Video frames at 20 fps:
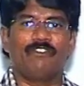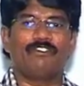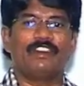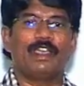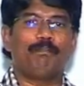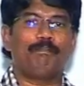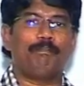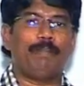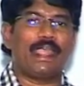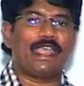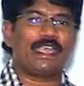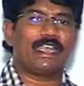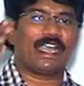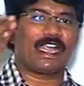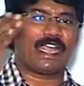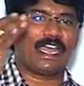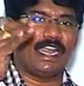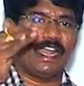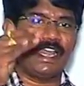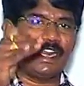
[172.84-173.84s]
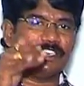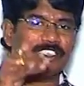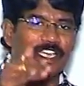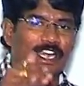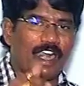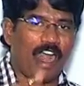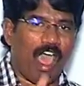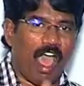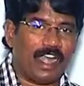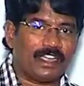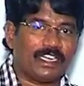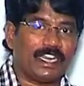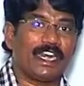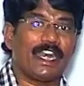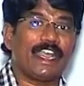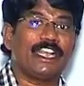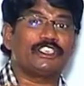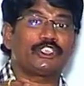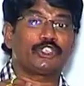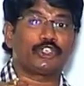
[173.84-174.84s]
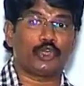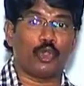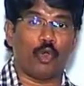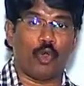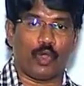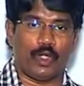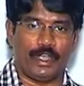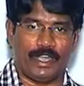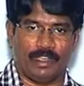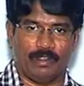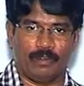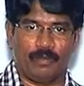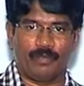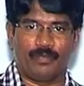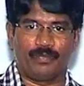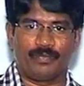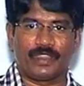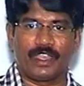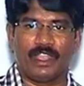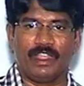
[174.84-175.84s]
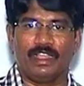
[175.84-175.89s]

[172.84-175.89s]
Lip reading: If the pink color is not restored,